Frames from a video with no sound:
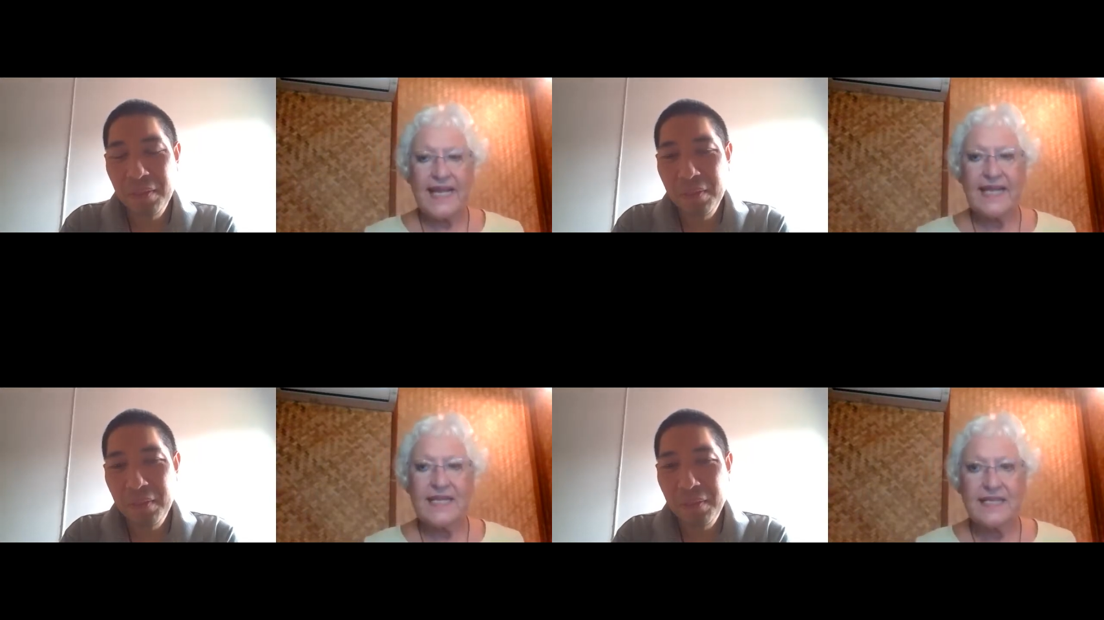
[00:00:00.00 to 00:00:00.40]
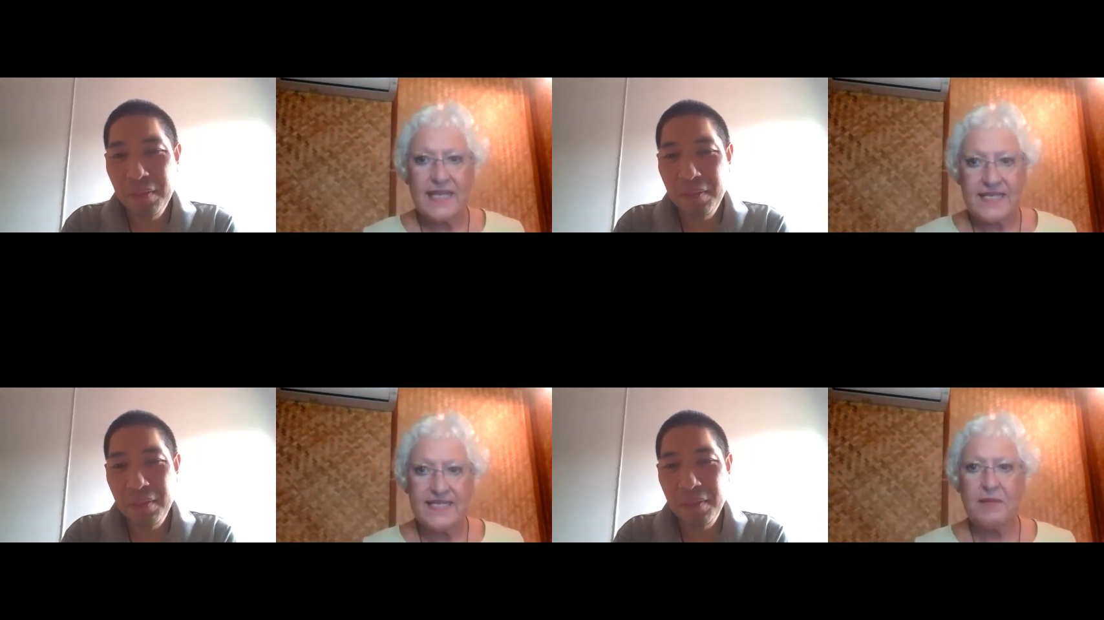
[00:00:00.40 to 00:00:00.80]
Speaker 1: like
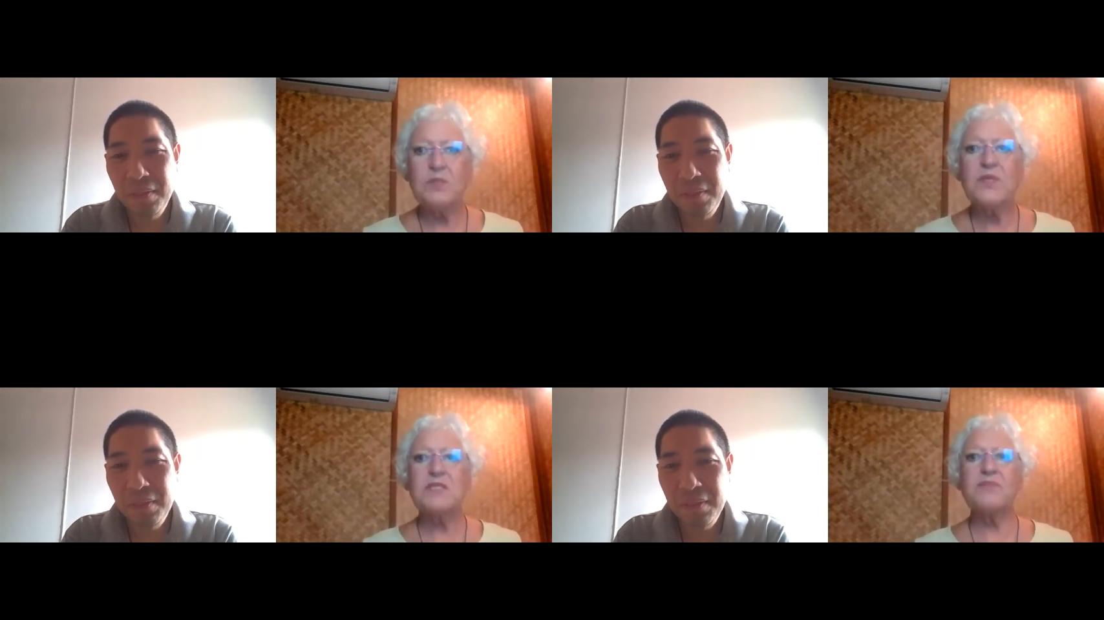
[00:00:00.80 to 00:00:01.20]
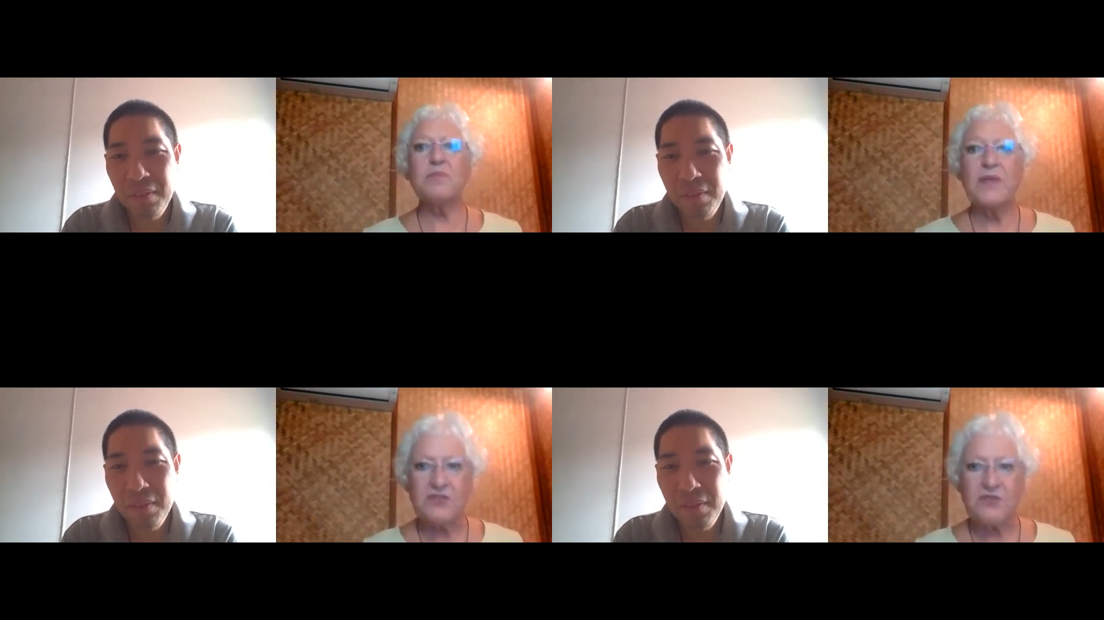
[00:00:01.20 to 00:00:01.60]
their symbols will
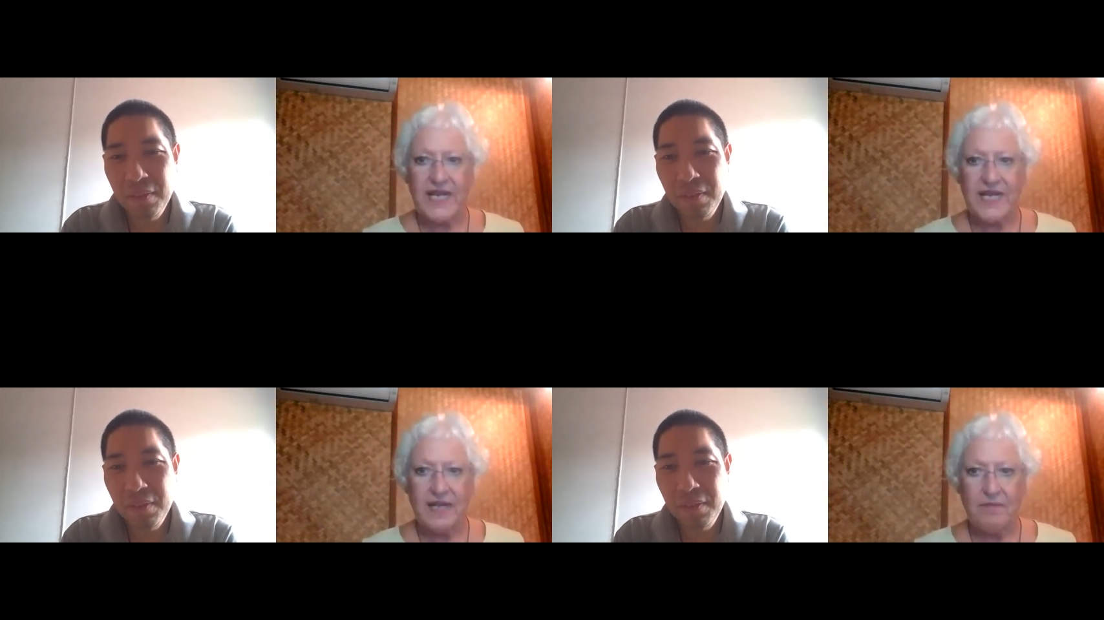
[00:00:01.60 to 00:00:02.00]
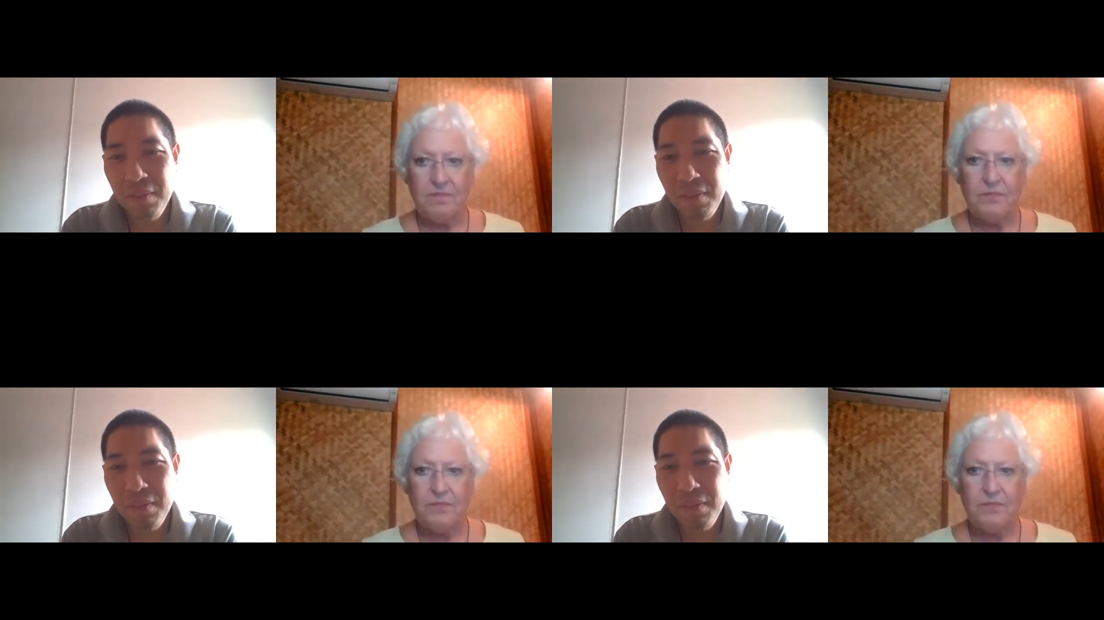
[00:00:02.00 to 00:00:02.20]
betray them